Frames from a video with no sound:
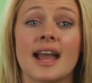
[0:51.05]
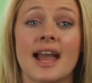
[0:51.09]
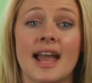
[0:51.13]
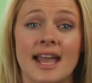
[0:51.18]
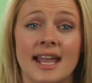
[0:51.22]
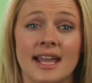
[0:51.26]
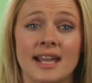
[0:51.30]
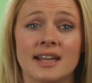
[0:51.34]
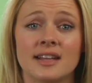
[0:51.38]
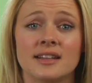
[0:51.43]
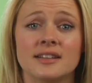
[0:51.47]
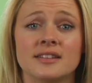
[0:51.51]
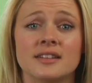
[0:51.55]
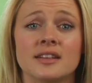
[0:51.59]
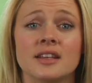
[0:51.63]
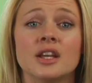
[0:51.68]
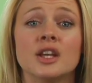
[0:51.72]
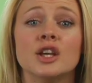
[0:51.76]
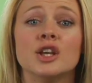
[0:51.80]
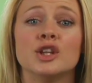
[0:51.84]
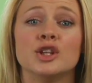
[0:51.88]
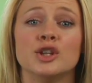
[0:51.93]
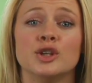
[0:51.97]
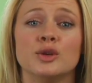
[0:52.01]
And
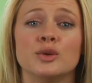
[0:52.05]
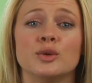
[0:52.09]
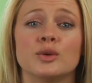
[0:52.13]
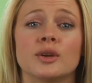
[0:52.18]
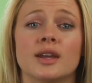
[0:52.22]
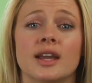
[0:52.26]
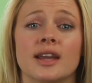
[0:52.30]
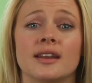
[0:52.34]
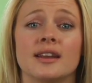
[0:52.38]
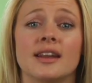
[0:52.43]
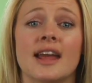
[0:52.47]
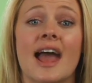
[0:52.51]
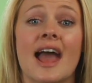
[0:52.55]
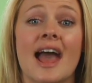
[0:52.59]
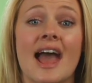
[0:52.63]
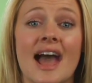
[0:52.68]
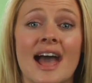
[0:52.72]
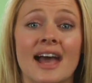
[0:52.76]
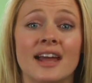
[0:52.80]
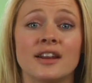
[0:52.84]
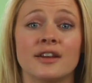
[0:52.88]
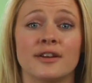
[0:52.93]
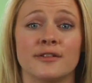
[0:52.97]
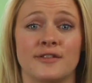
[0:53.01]
you can
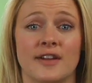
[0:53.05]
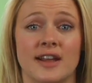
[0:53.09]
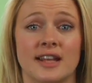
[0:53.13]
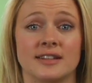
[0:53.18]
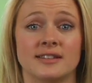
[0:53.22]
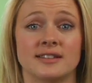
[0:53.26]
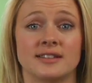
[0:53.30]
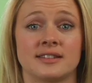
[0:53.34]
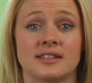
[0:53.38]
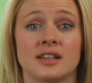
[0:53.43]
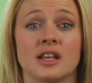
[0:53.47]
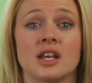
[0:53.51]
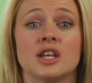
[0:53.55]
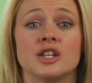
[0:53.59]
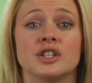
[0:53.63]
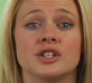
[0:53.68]
add events